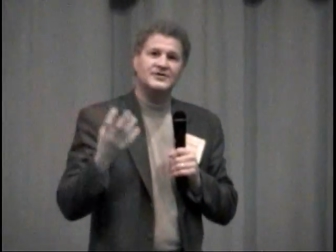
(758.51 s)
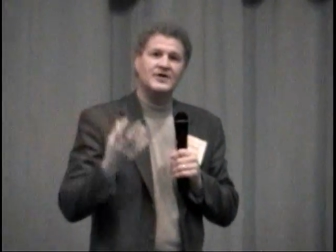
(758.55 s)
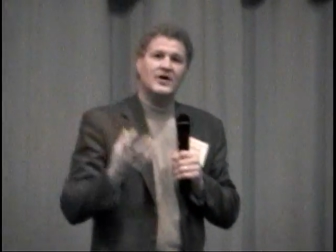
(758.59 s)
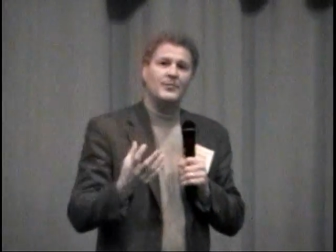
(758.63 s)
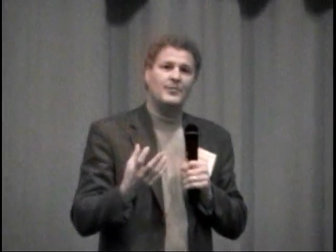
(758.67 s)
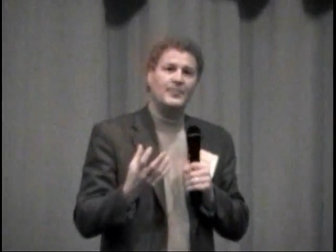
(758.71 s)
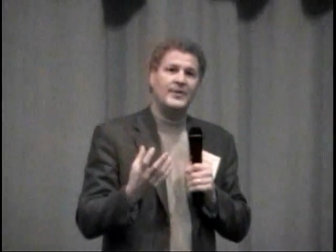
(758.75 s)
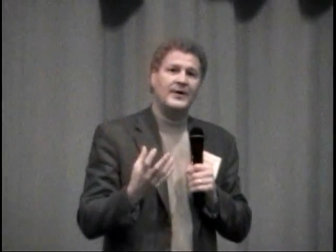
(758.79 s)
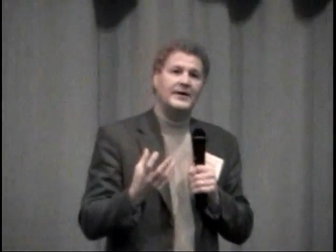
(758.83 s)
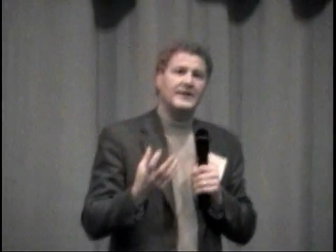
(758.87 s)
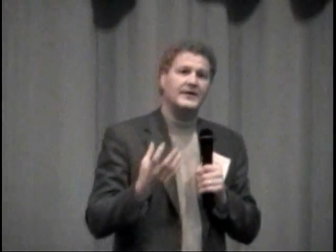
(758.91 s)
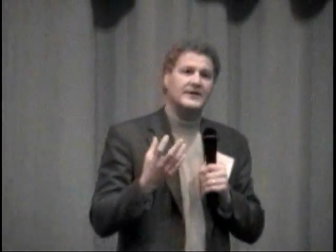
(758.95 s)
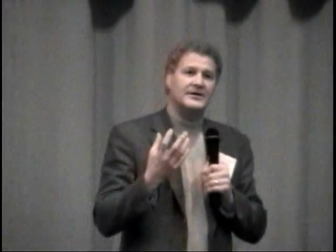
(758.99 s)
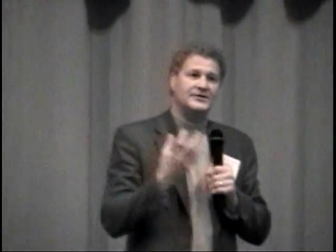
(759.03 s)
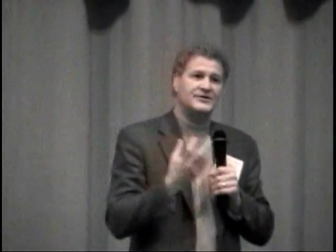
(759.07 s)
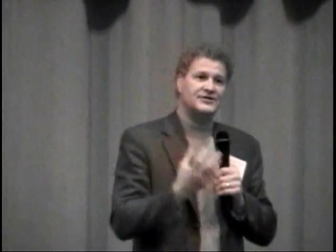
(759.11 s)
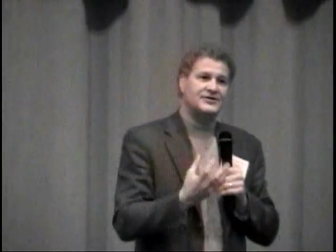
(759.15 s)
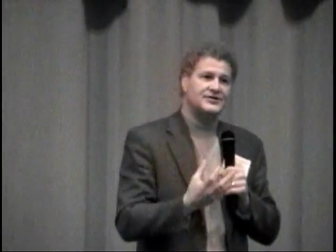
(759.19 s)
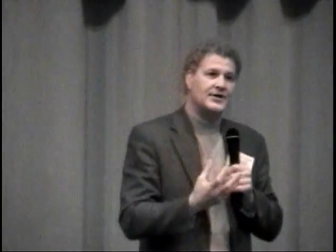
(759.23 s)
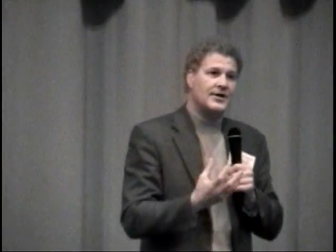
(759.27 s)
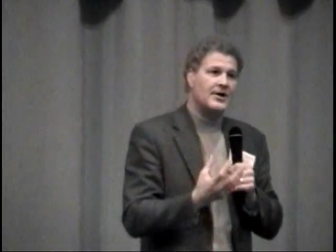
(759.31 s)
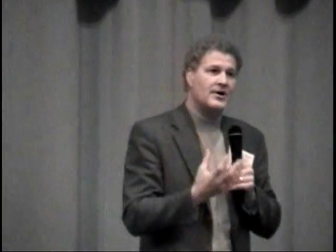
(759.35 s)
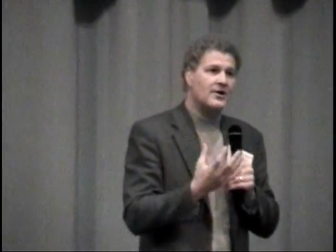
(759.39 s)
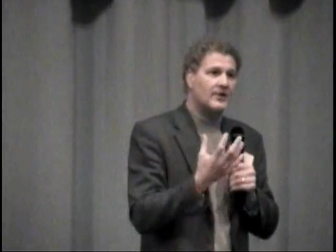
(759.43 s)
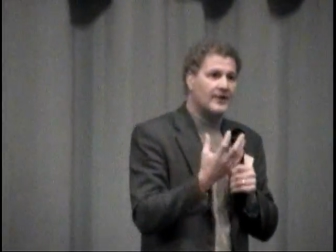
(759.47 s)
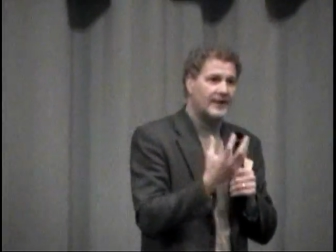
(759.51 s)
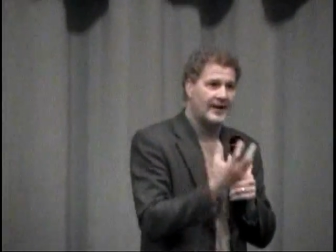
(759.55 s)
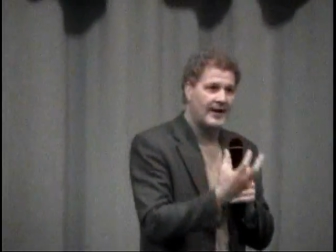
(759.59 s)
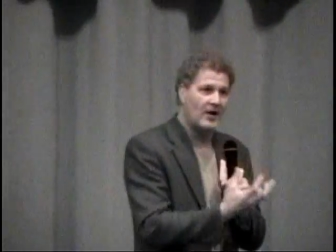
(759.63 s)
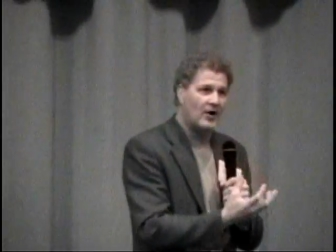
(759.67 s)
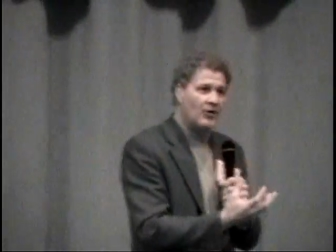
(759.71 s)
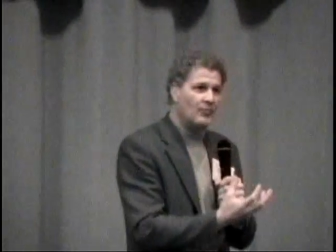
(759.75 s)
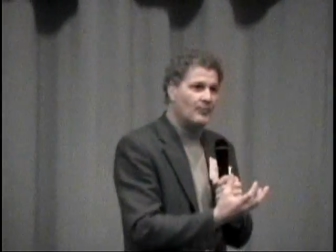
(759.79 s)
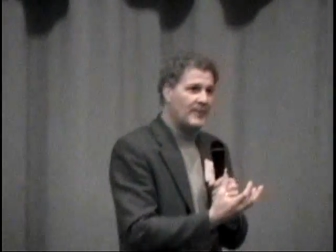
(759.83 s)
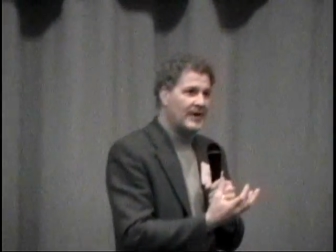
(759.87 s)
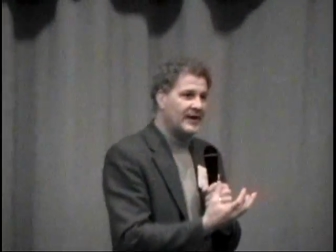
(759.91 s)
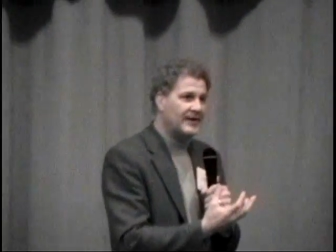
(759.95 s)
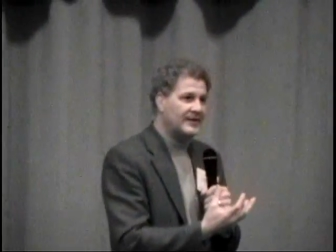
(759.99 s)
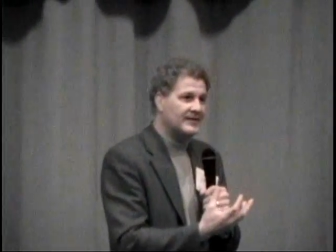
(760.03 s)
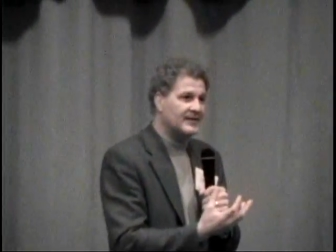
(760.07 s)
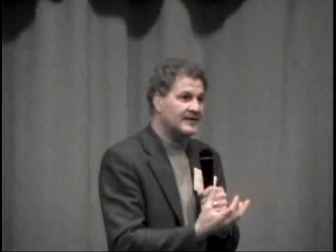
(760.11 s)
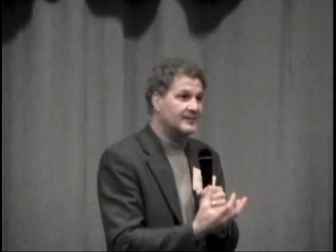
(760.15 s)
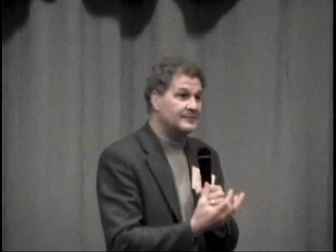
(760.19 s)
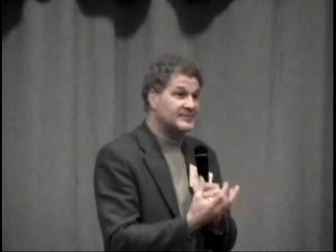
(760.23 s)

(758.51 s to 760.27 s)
jump in and share and help make